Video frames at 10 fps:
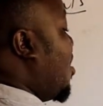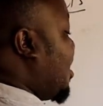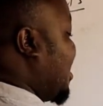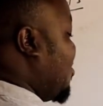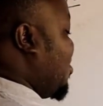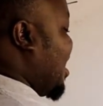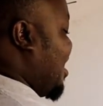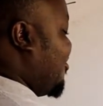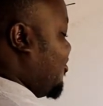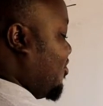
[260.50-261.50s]
okay, we
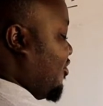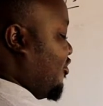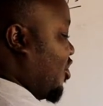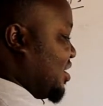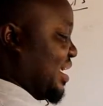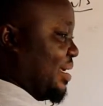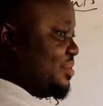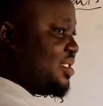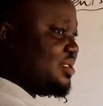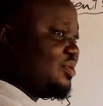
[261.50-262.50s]
have 4
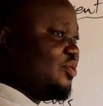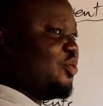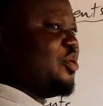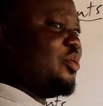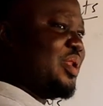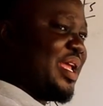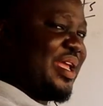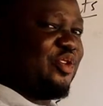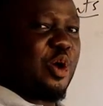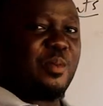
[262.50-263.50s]
types. You know, the
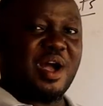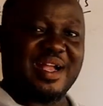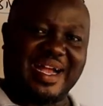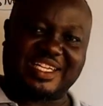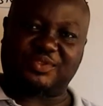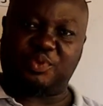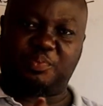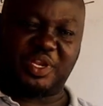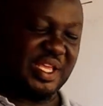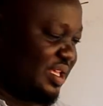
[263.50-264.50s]
normal cards we
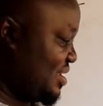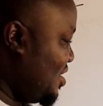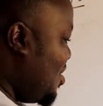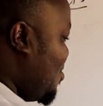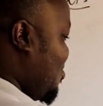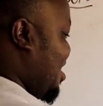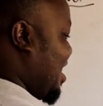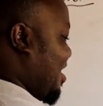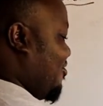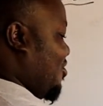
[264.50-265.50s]
play. We
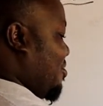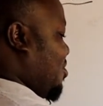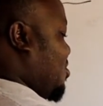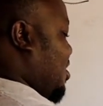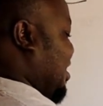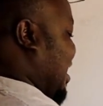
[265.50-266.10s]
have what we call the